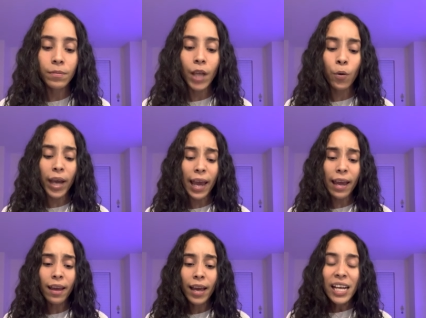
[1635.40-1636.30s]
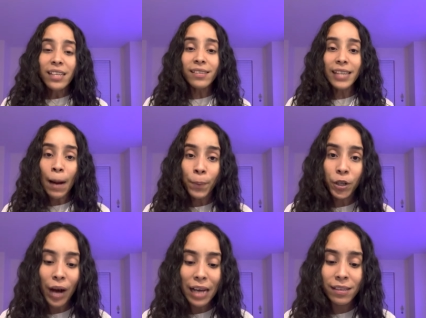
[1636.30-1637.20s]
Okay? Stop
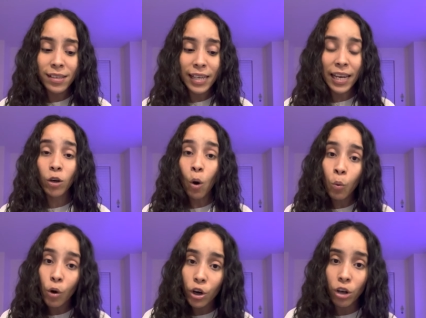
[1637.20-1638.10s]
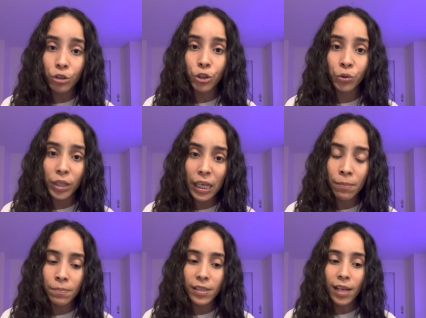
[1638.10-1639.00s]
procrastinating. Go work on your
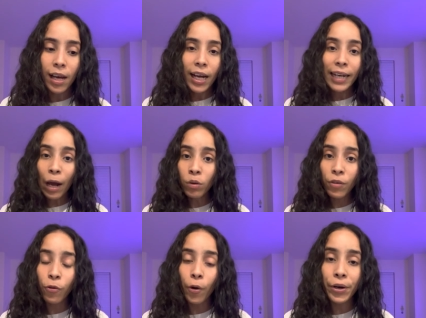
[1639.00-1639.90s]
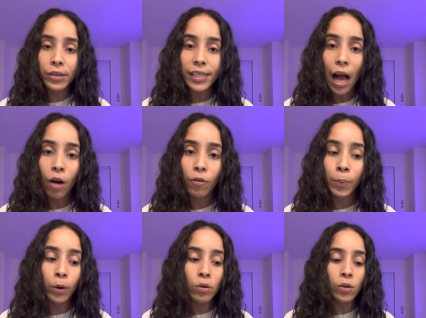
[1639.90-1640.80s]
dreams, not only for yourself,
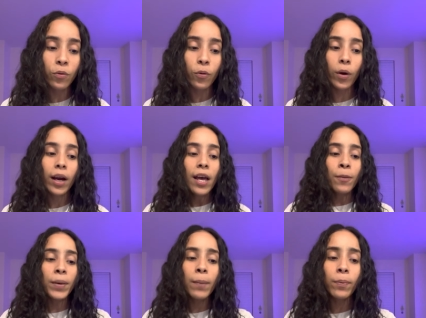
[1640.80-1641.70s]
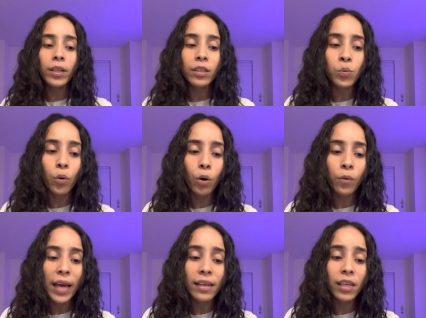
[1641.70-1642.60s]
but also for the people in this world
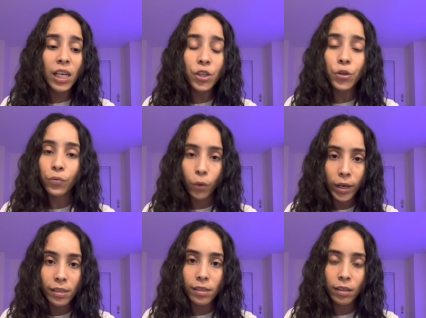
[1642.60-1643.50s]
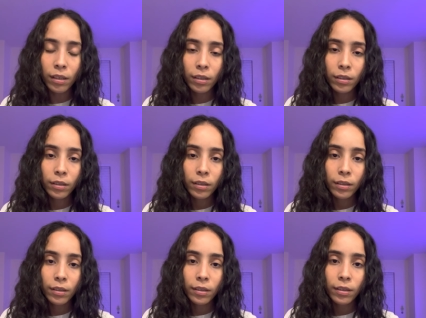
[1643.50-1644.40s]
that need your voice,
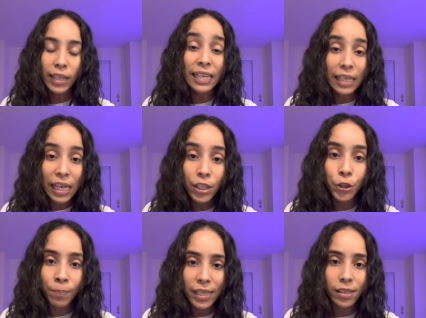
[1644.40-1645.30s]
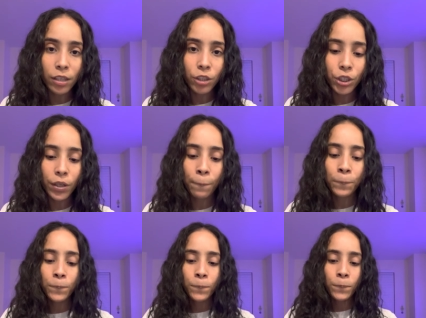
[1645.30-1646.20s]
that need your message.
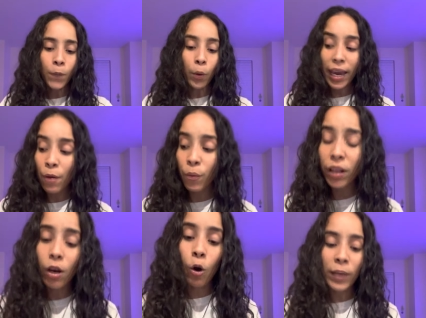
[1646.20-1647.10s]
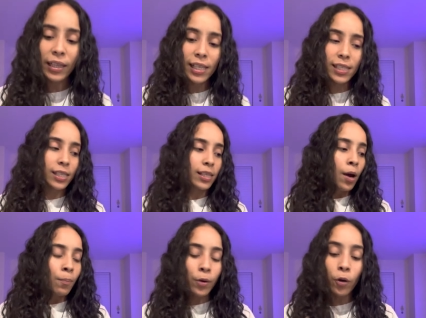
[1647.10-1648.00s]
Okay? I really hope that this is
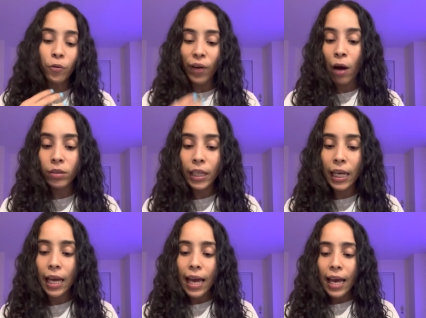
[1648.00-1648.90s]
profoundly